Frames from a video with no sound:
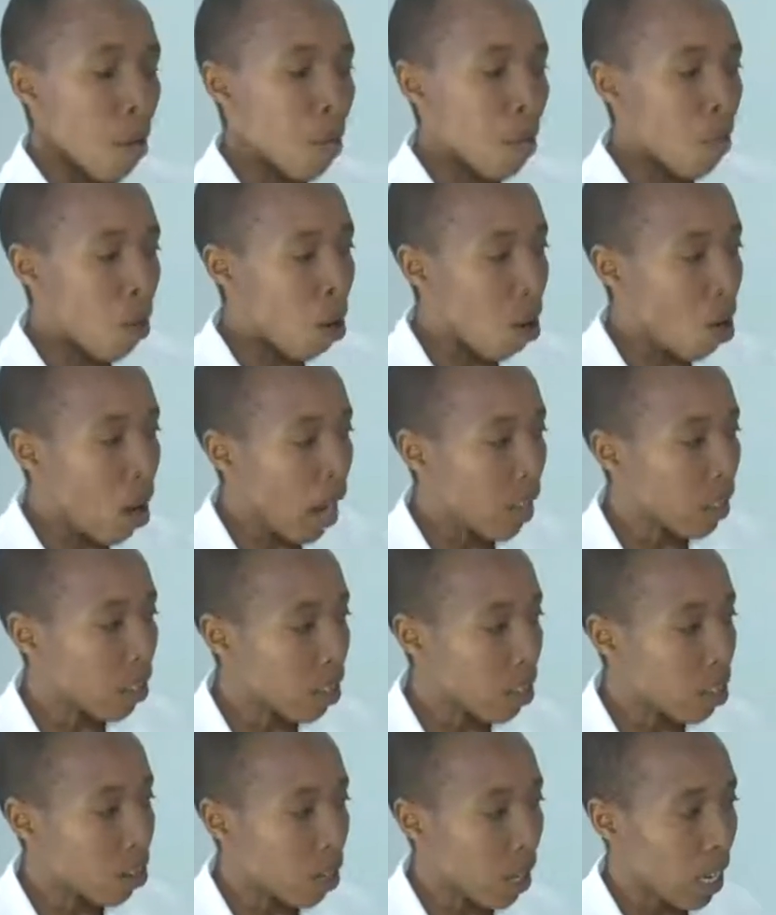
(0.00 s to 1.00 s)
More
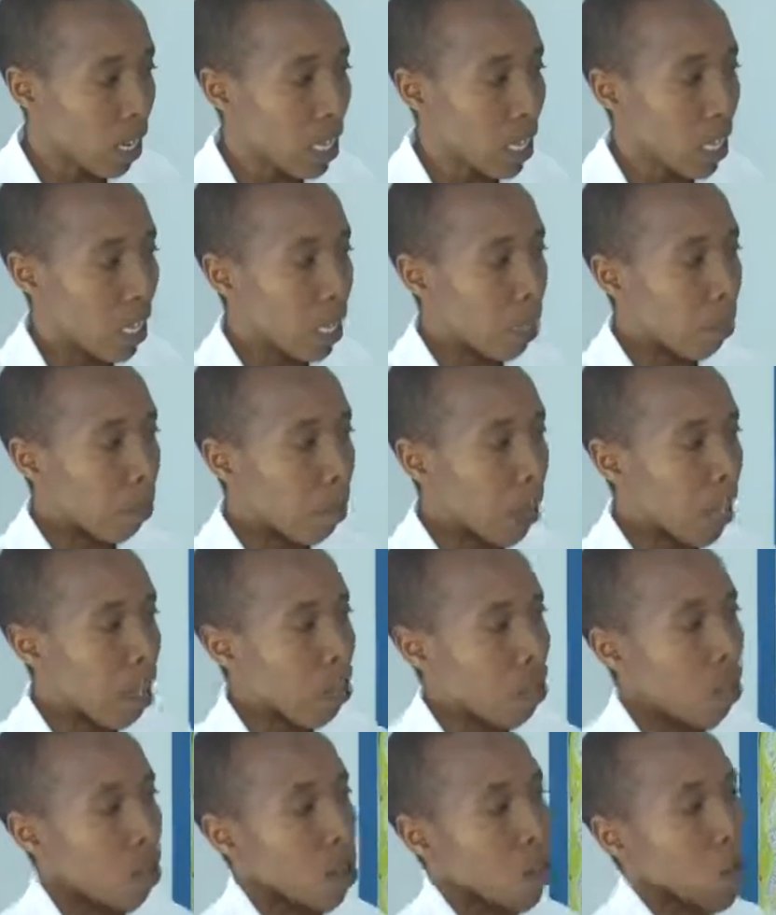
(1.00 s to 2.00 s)
antidiuretic
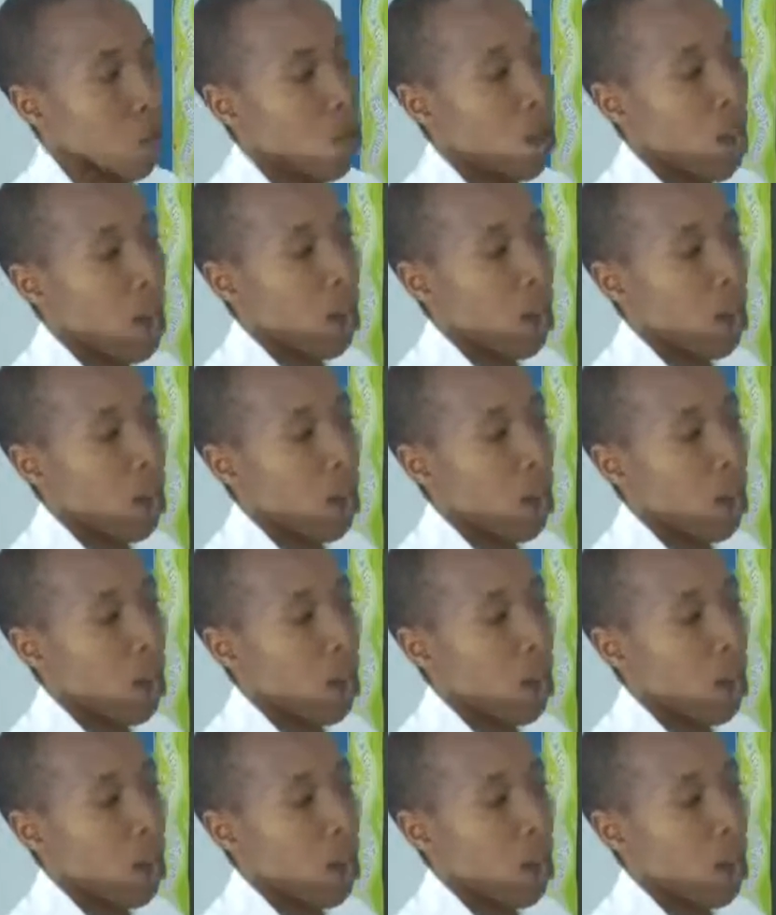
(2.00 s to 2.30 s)
means you